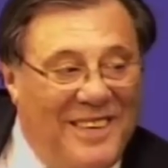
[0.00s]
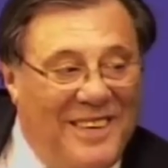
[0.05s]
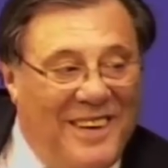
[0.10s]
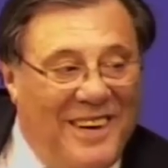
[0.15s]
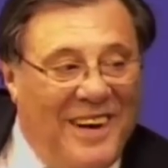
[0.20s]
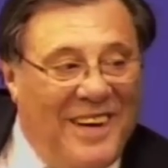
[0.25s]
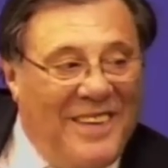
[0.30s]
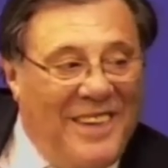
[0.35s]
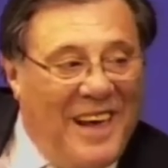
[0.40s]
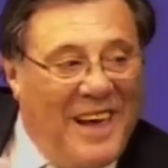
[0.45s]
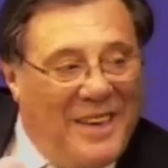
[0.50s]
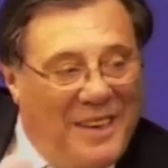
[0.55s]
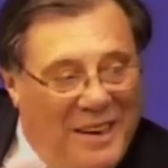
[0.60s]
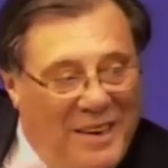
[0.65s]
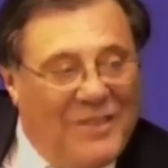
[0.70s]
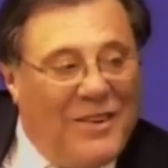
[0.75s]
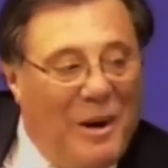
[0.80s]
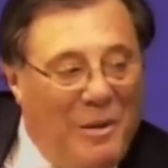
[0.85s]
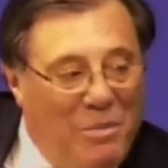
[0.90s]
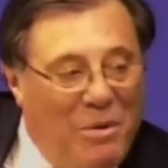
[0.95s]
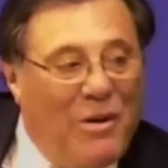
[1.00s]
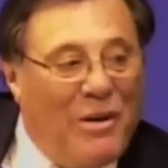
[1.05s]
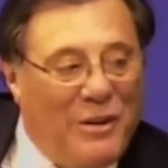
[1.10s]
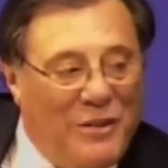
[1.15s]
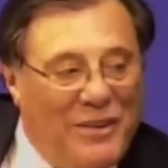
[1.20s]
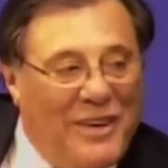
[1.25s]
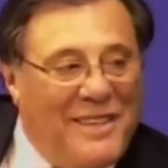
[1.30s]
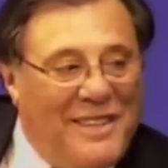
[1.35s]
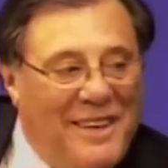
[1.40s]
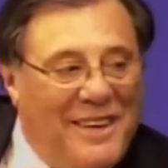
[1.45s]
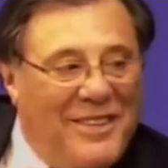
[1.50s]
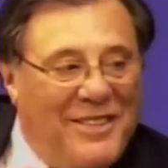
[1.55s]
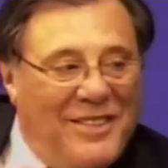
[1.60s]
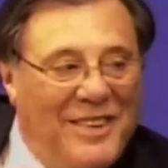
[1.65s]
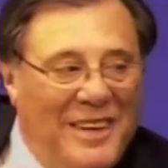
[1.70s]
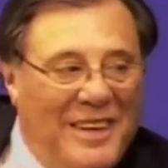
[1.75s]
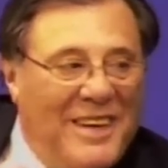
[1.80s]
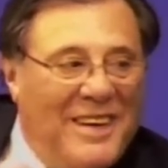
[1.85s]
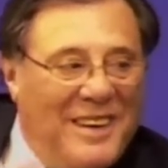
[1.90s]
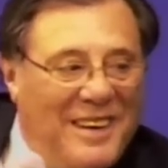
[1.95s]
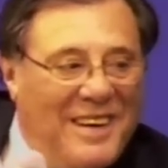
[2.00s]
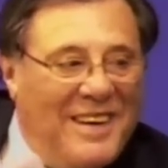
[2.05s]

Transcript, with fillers: And that is our polycentric city.